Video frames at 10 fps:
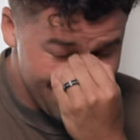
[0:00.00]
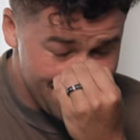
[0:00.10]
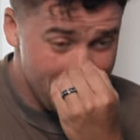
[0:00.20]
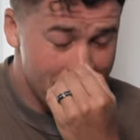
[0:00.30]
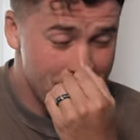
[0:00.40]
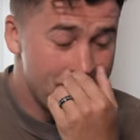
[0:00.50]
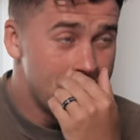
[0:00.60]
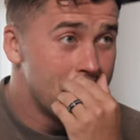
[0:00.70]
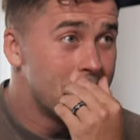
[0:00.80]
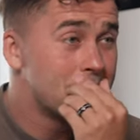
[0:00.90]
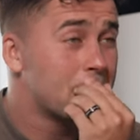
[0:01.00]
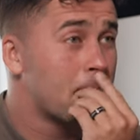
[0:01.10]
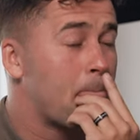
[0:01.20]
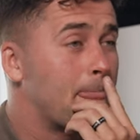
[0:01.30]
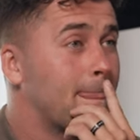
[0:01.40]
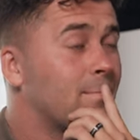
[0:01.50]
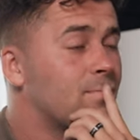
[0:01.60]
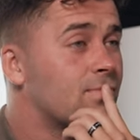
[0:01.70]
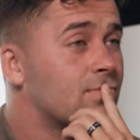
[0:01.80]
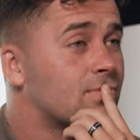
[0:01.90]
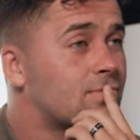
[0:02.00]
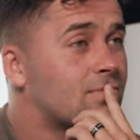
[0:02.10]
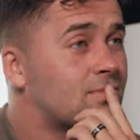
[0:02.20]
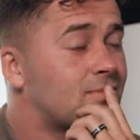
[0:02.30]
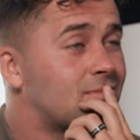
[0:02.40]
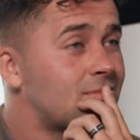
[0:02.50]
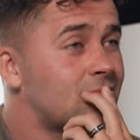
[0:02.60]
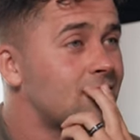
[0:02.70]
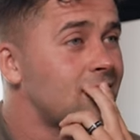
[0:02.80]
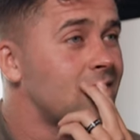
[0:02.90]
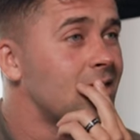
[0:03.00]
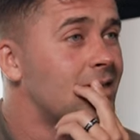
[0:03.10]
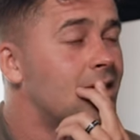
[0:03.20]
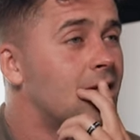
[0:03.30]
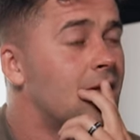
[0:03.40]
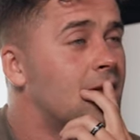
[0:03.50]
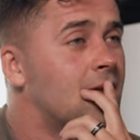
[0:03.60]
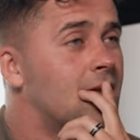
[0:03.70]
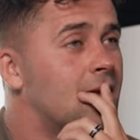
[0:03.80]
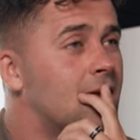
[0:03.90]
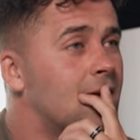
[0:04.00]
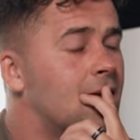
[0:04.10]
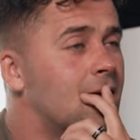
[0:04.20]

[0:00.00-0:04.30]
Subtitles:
(silent)